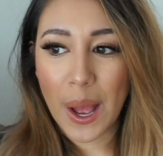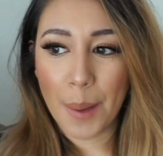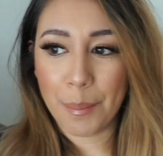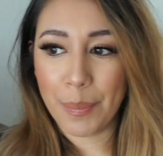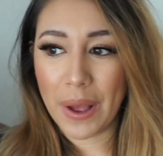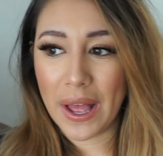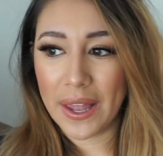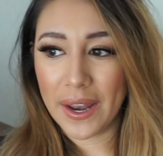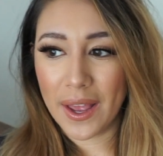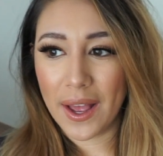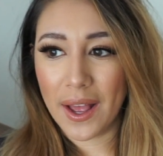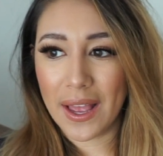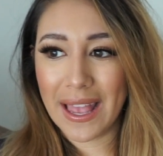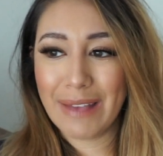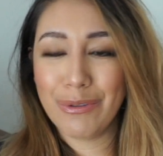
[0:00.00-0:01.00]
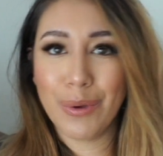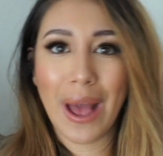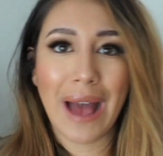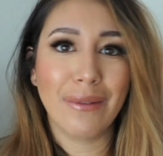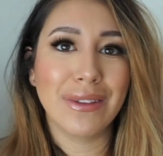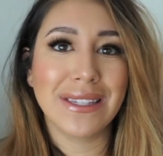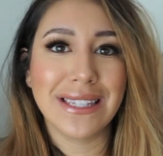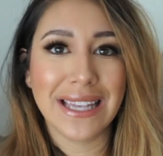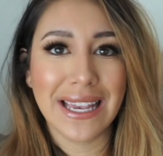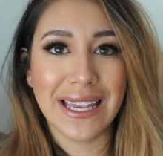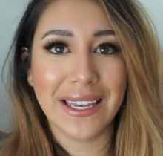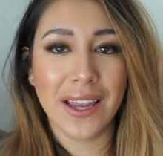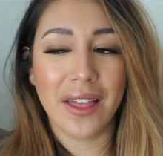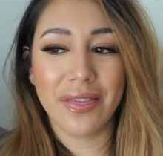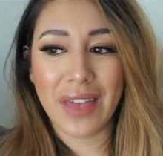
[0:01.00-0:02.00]
But if you haven't
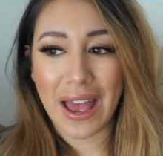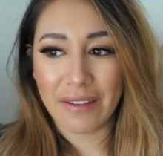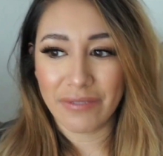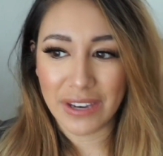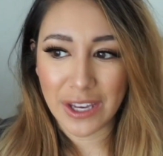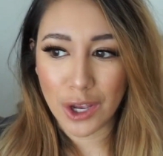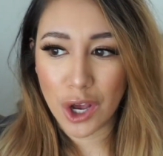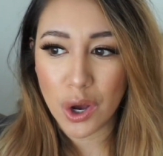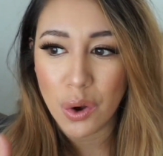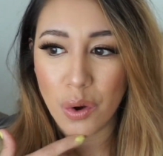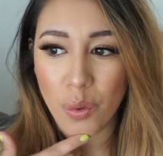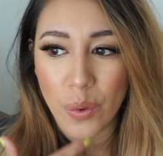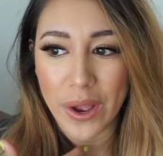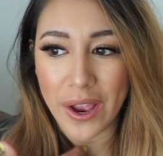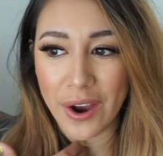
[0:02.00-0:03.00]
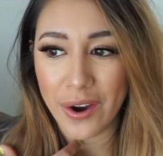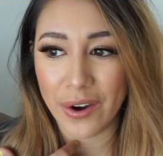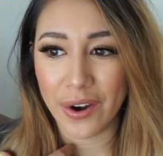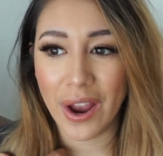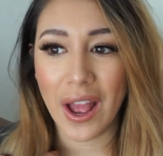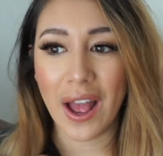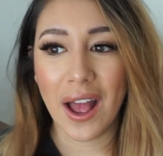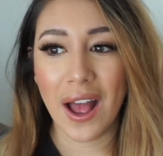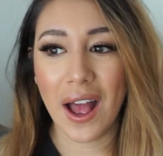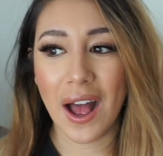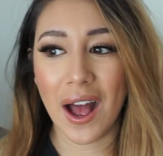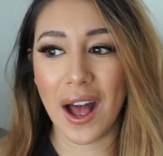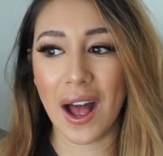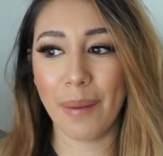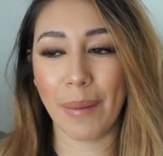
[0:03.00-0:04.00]
seen that video where
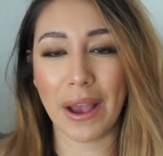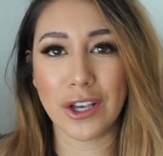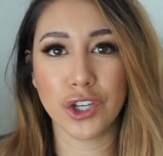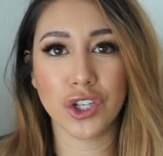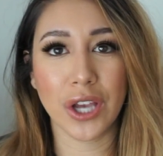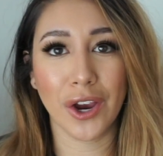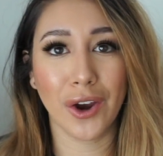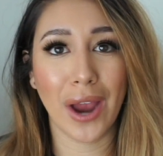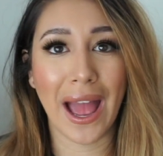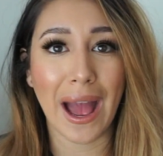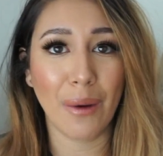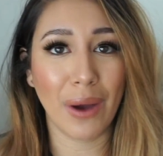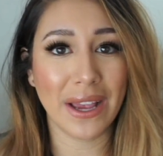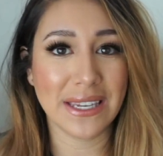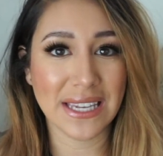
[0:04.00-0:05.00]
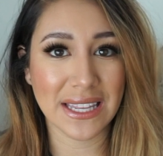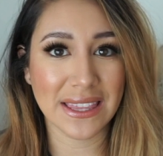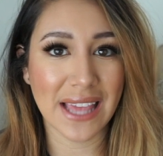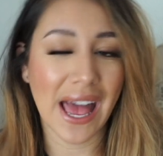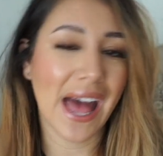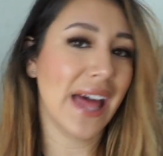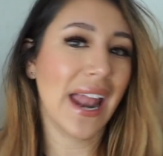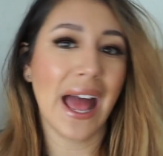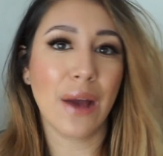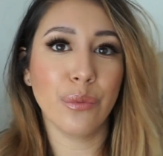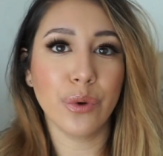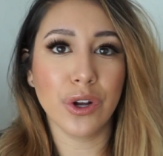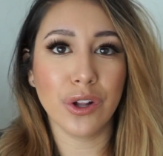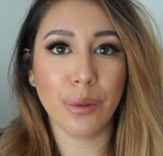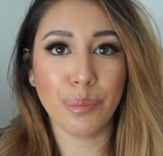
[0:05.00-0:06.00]
I share how I did that, I
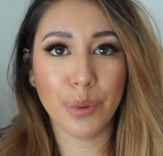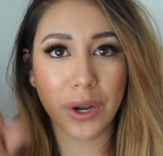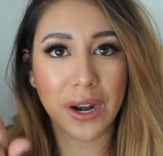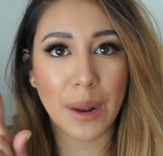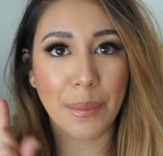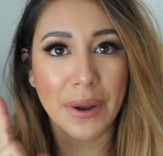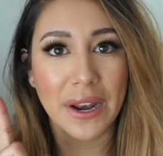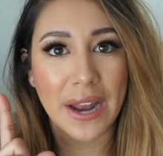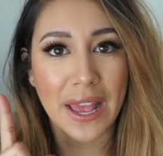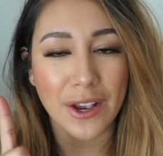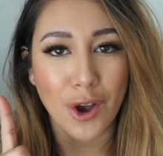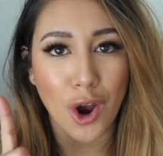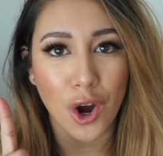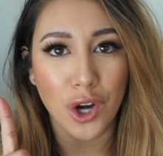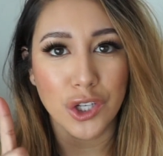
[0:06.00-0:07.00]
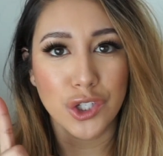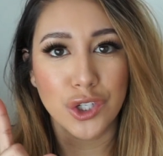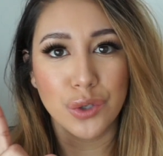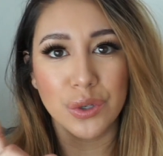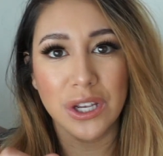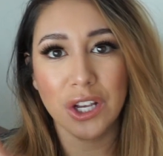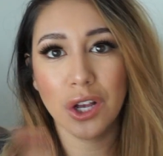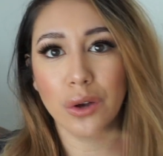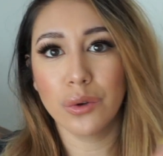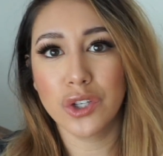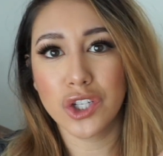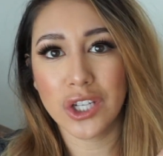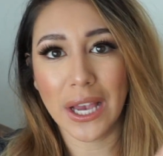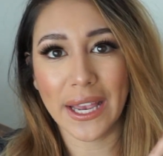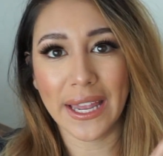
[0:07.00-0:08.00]
will put it up on an iCard so you can go
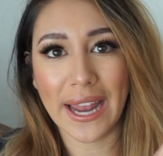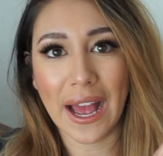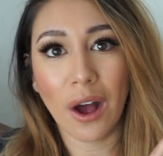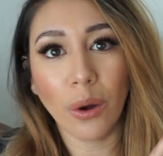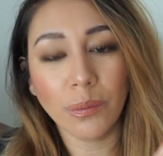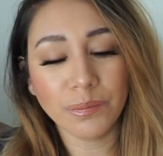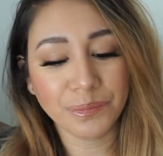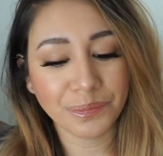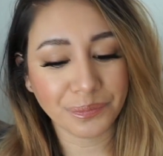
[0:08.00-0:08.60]
check it out.